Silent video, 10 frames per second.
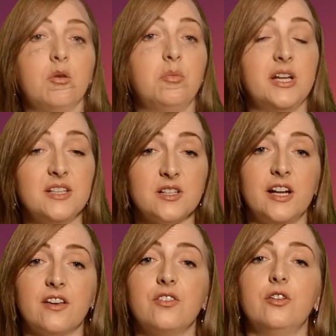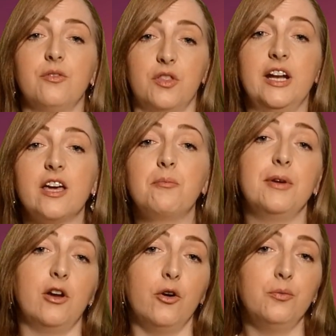Please click the link
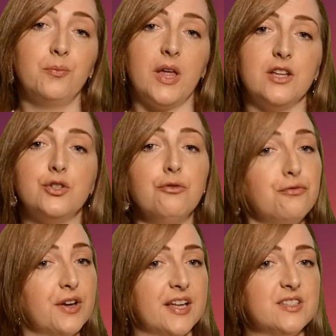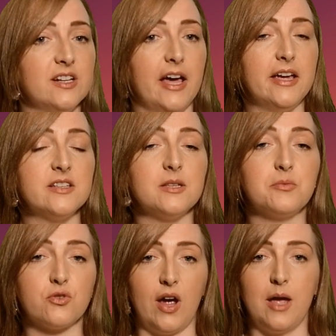below and don't forget to like,
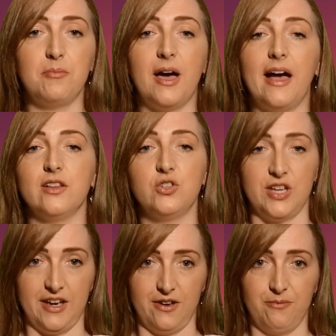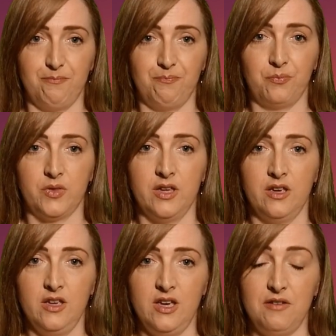subscribe and share.
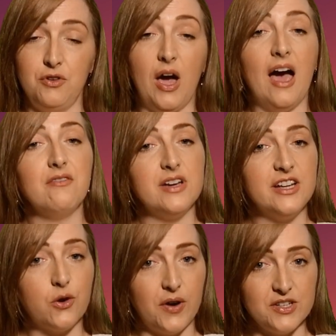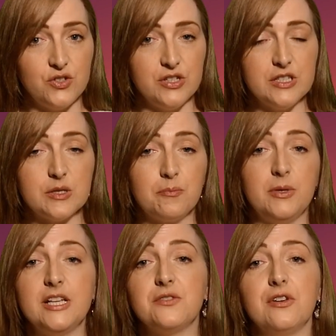If you have any questions,
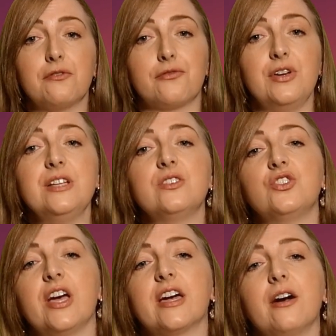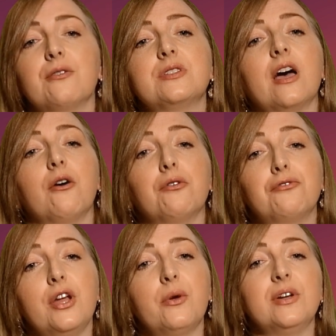please feel free to check out our
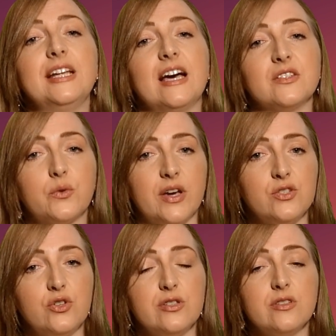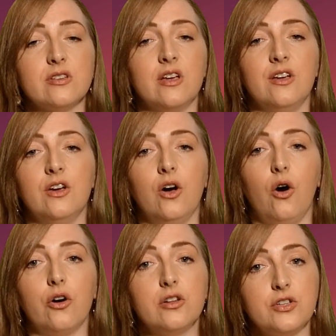frequently asked questions
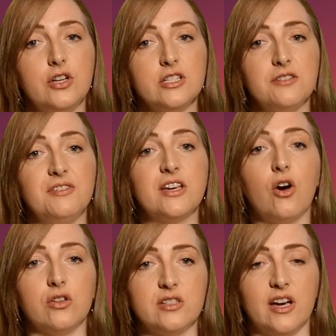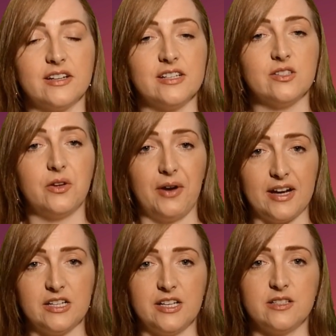or alternatively contact us
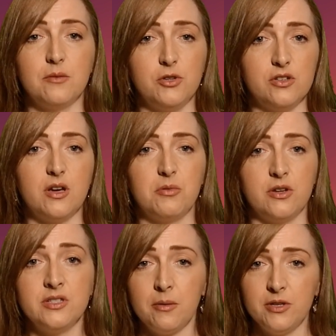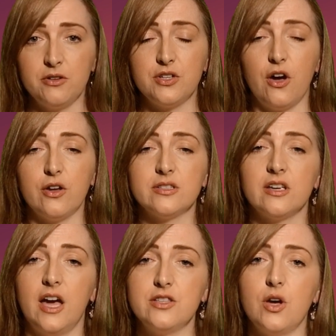directly at
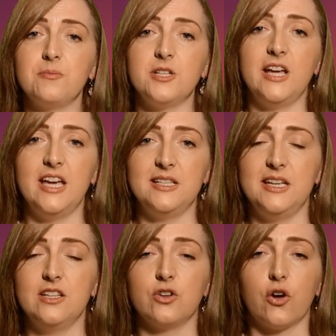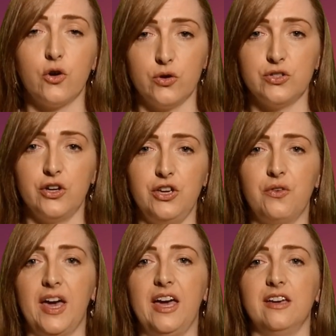
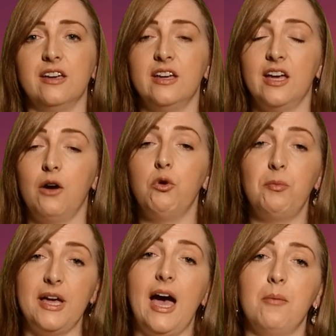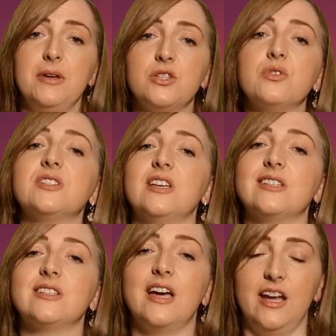www.adoptanaed.co.uk and we'll be happy to
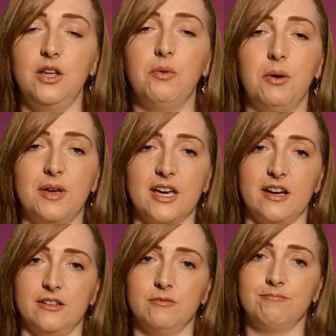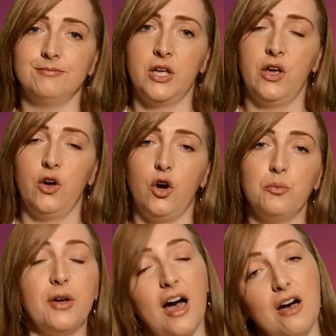assist any way we can. On
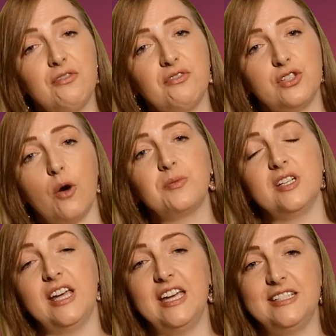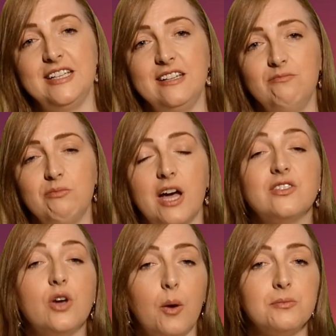behalf of Adopt an AED,
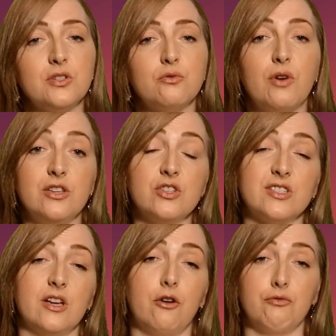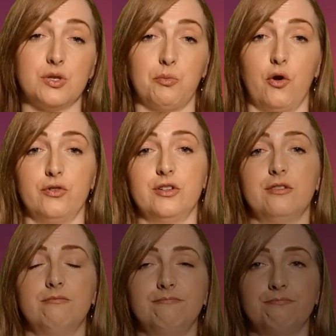adopt, register, respond.